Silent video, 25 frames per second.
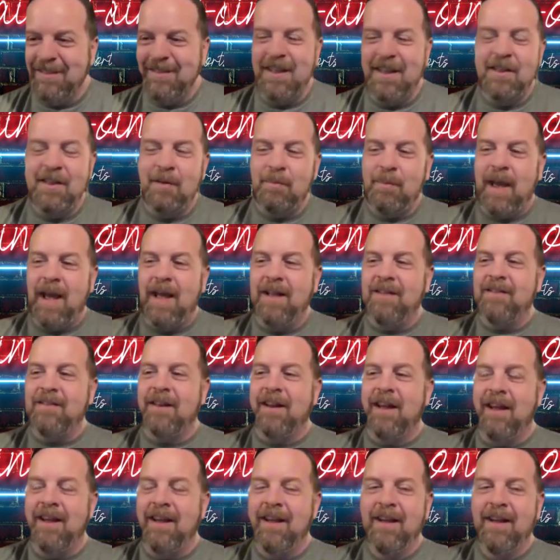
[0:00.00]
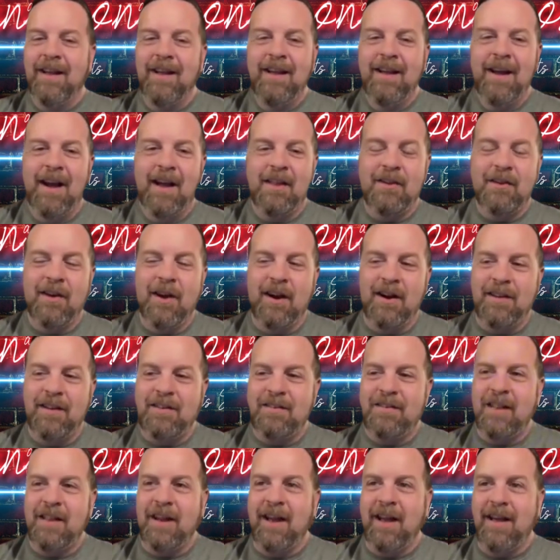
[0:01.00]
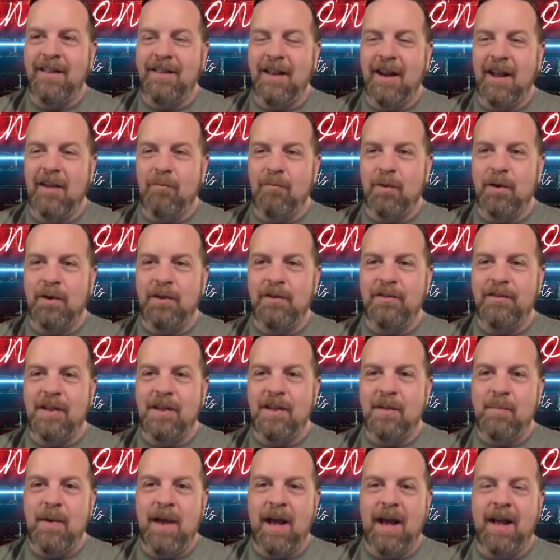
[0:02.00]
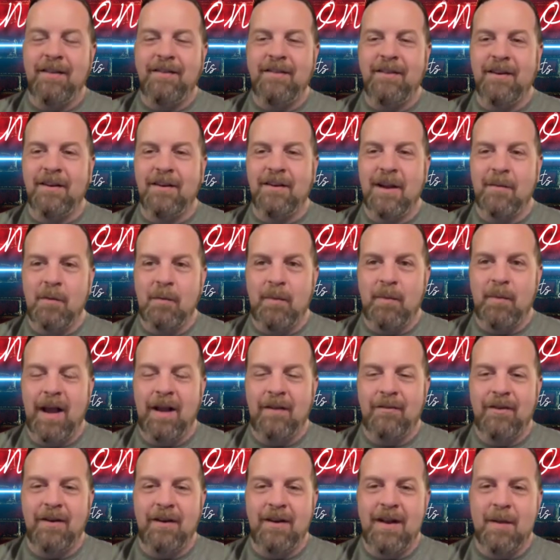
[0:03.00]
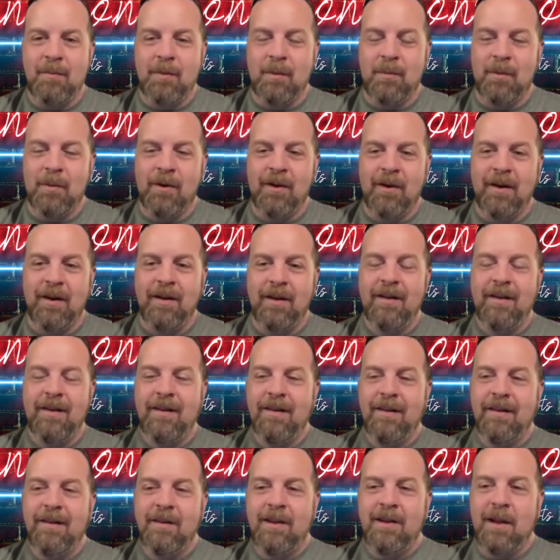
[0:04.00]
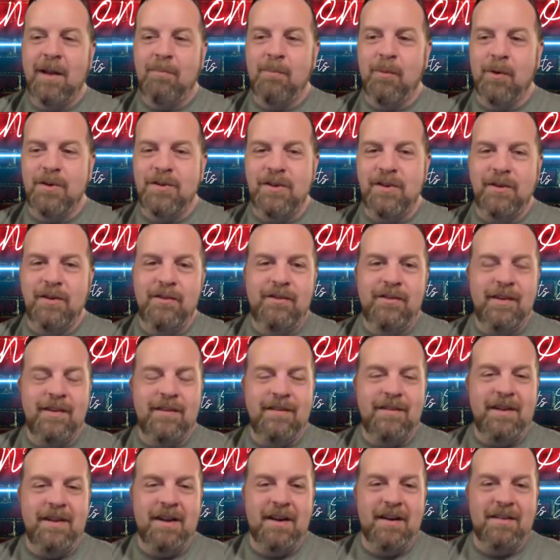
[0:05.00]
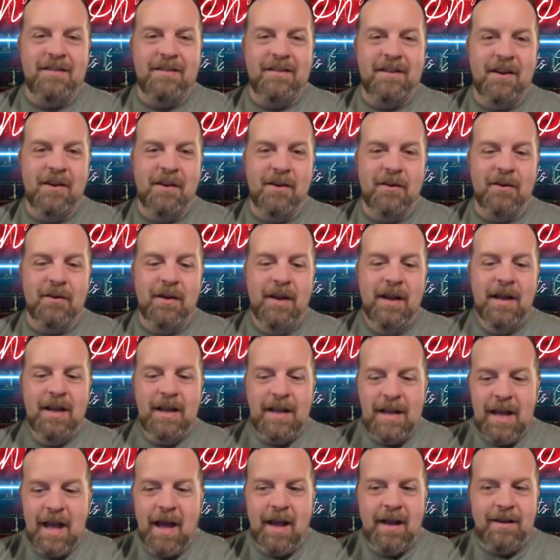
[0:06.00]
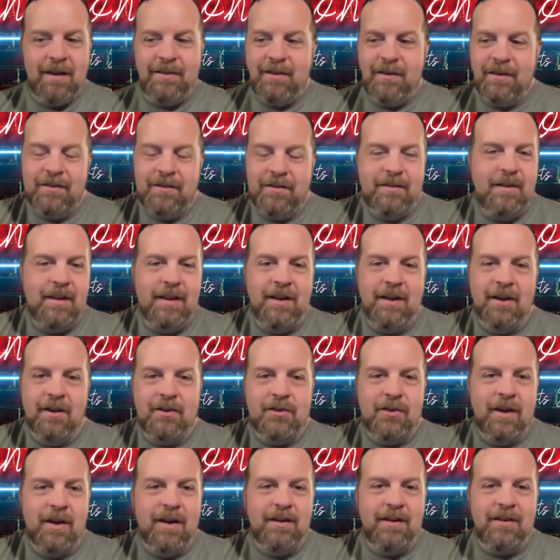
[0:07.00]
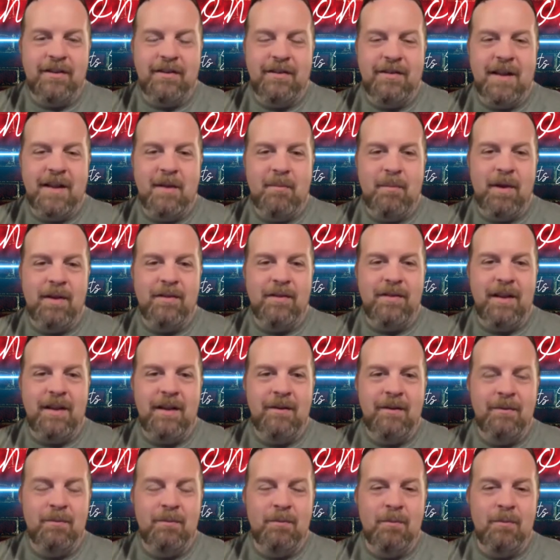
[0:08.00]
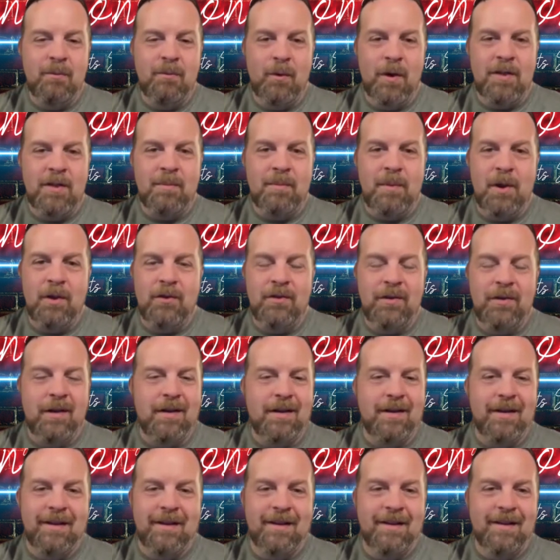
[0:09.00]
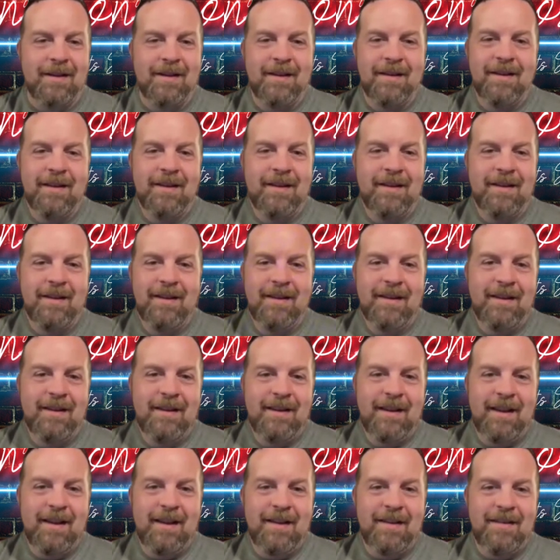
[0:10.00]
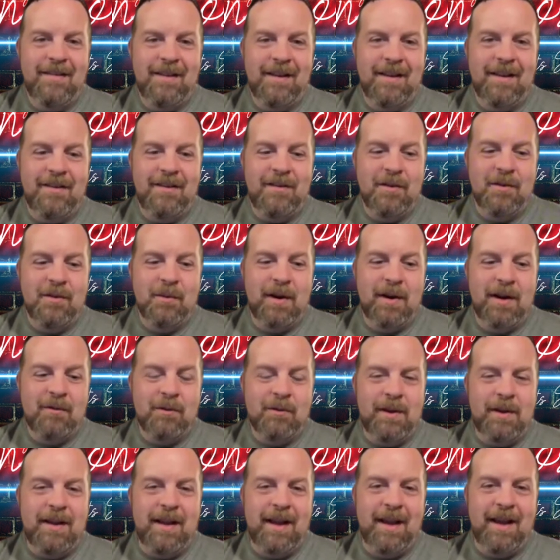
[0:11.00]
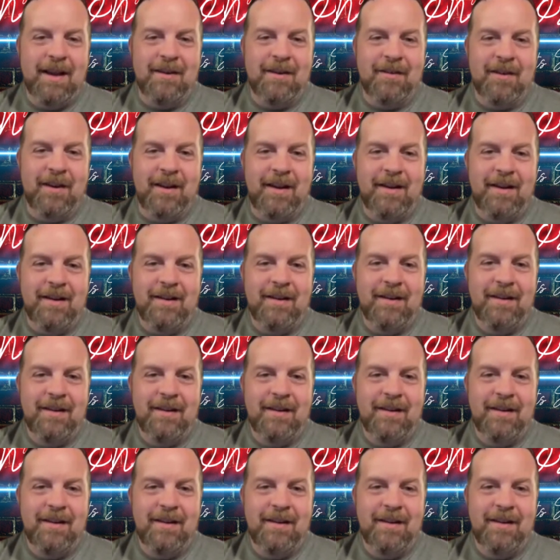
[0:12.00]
there's other bands other artists that I produced in the past that are coming back for a couple more tunes this year. So nice. Yeah, it's just trying to just stay busy with music and doing whatever we can, right?